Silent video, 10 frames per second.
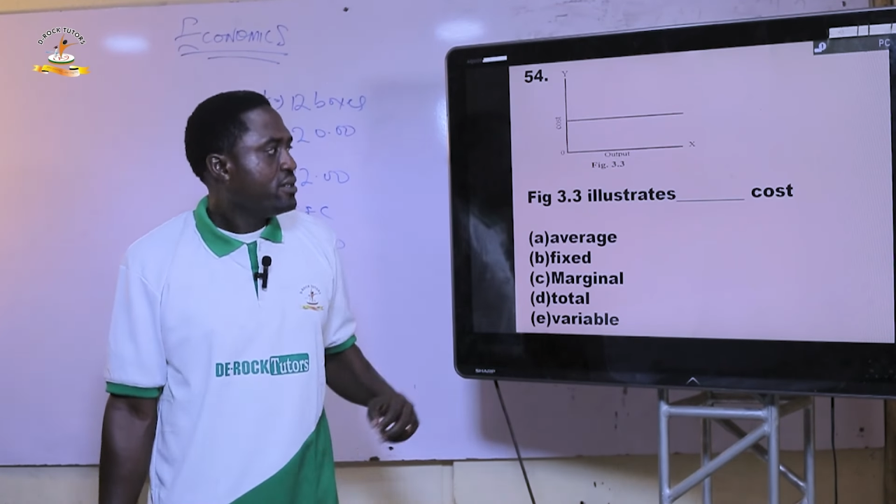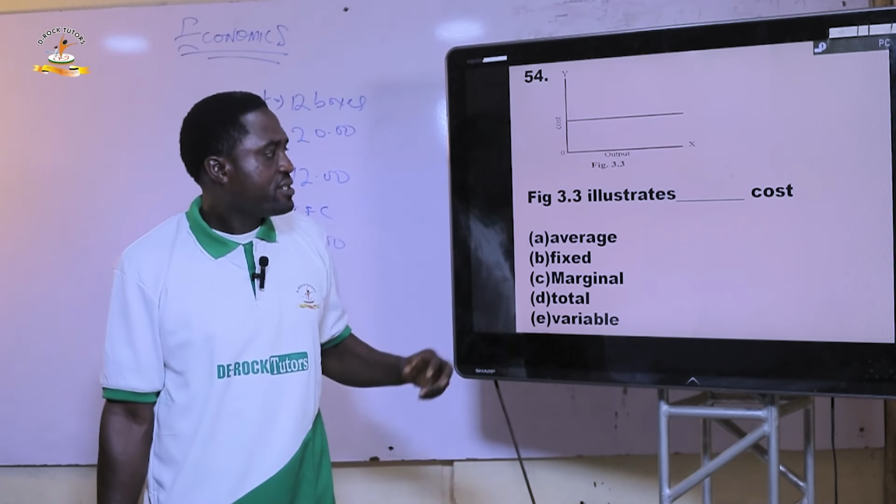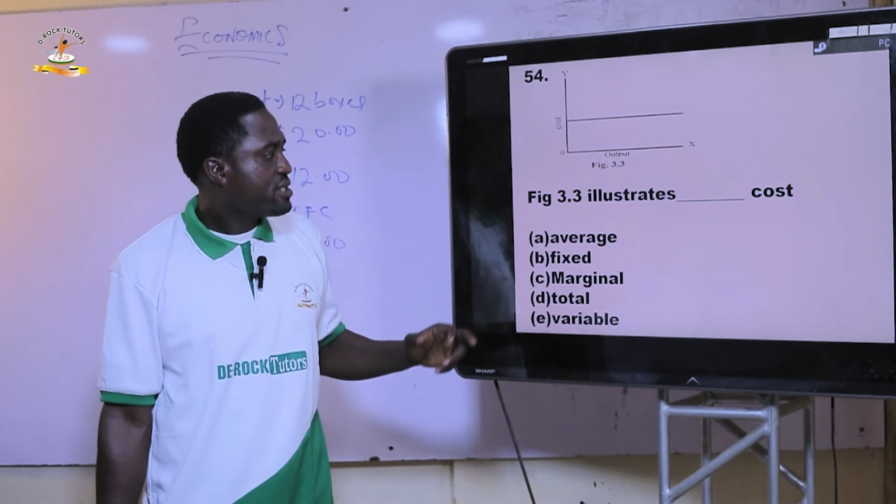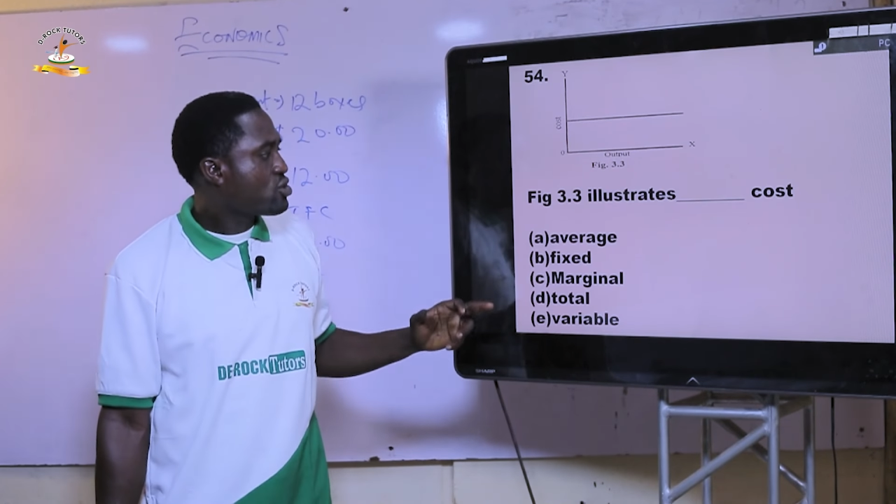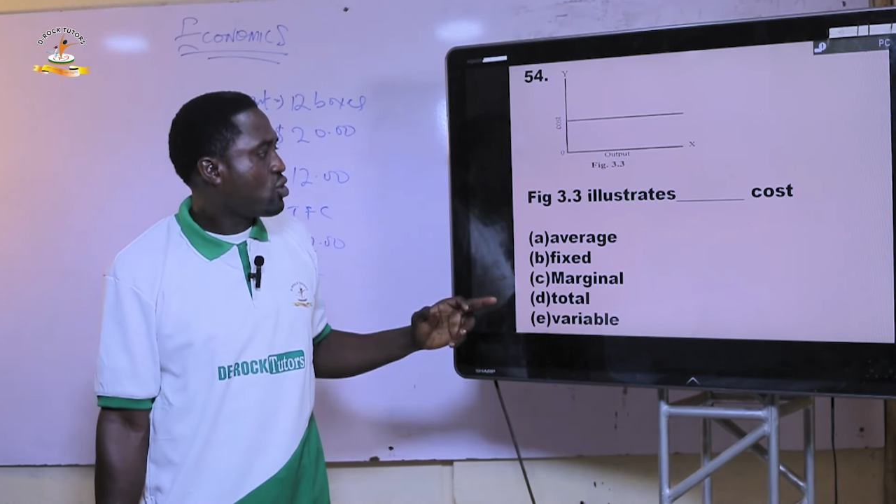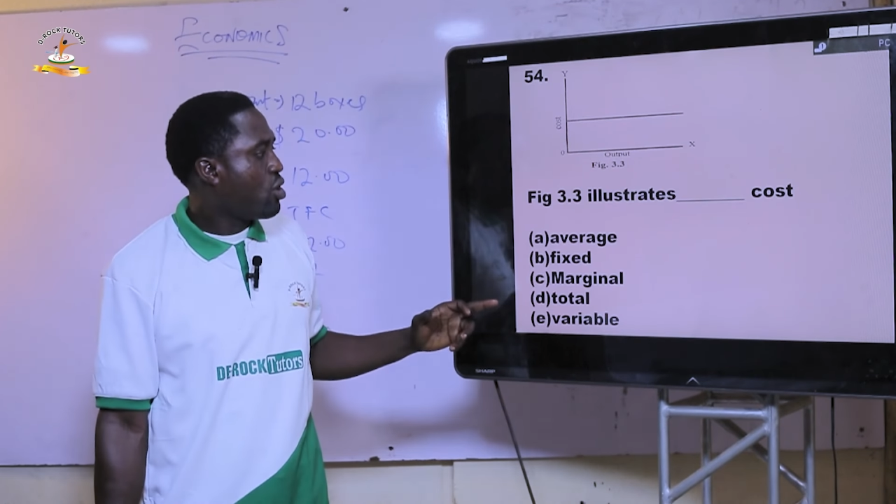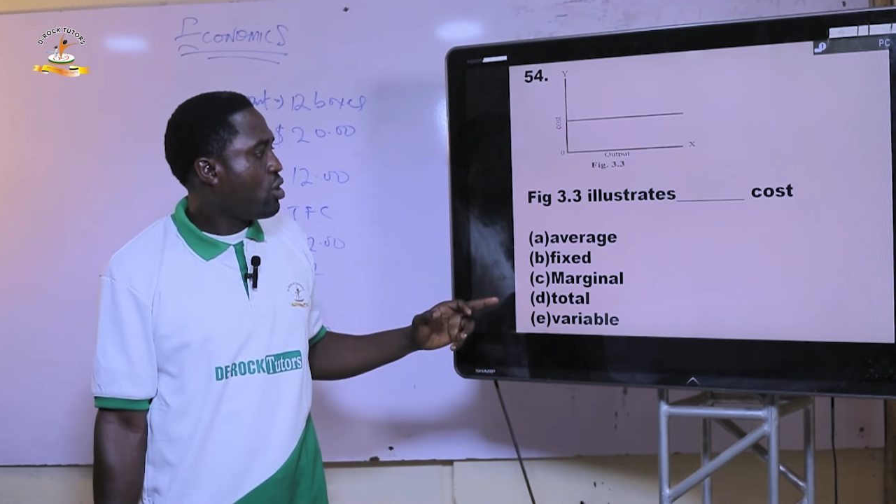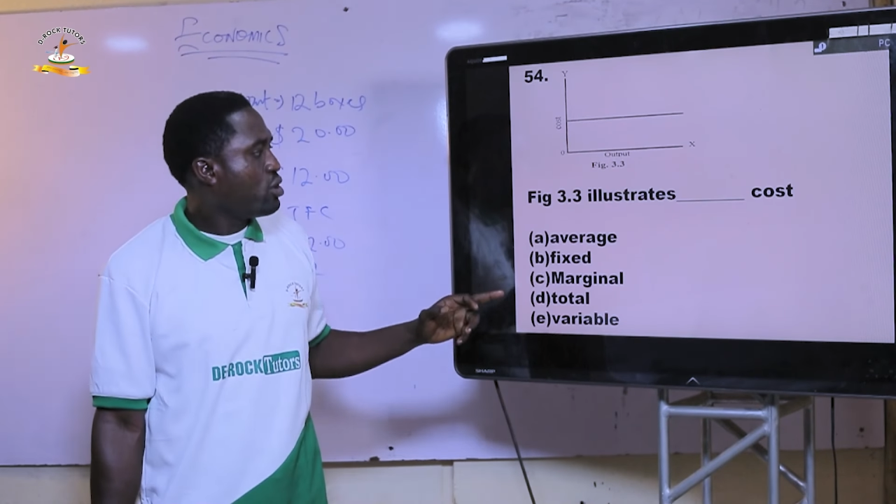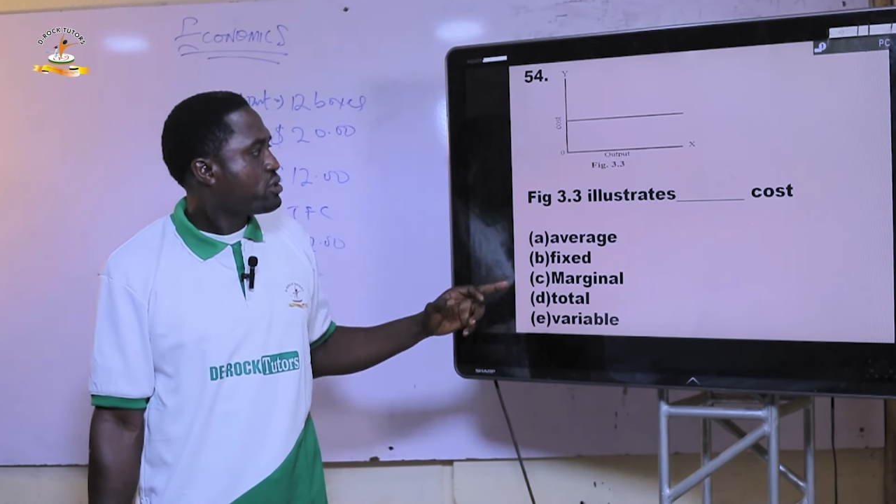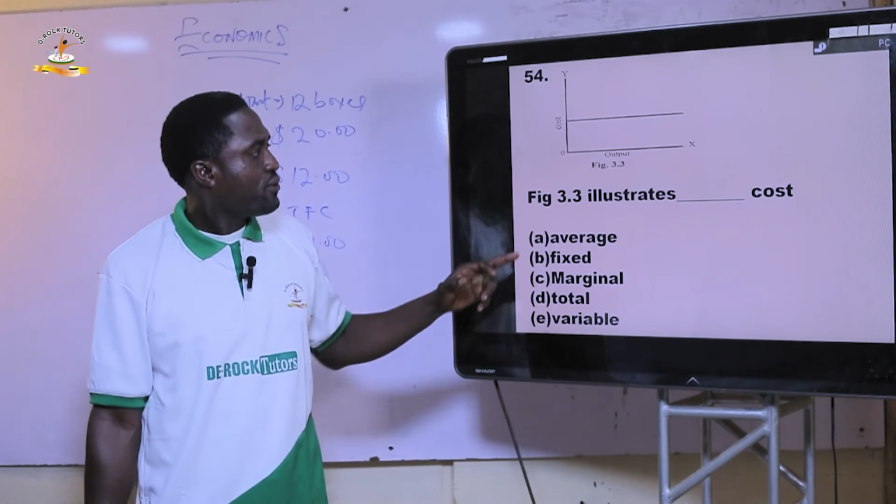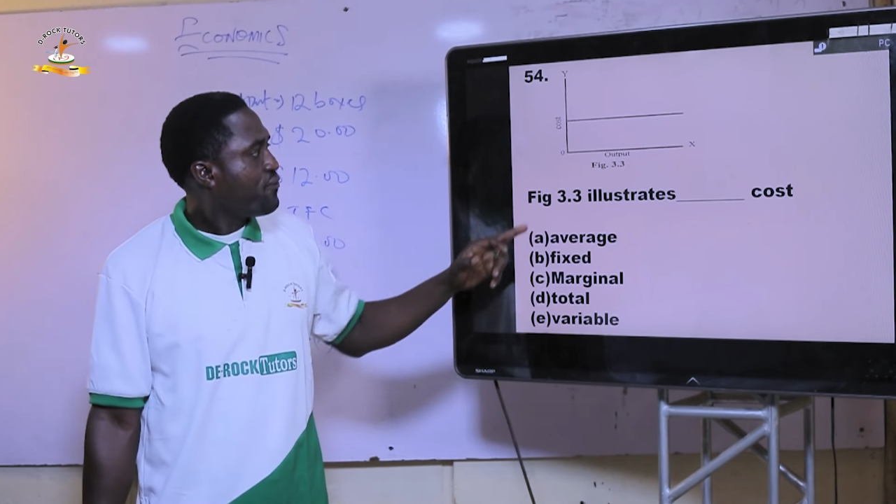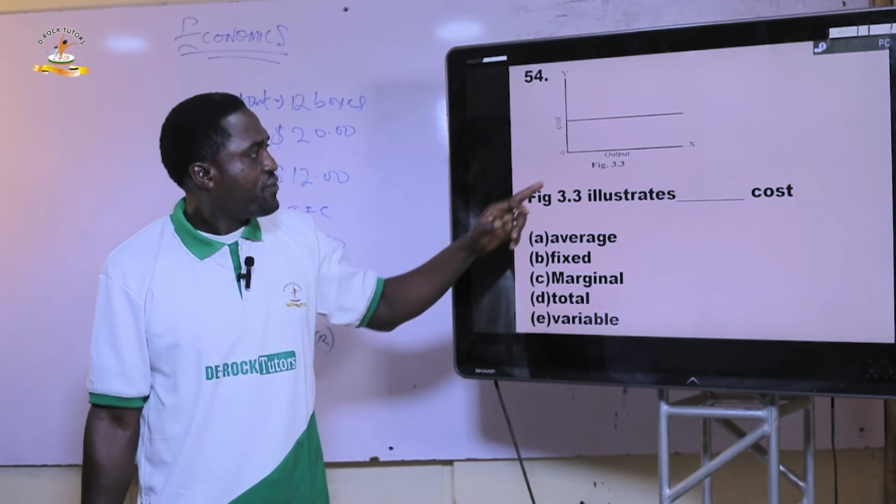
this is called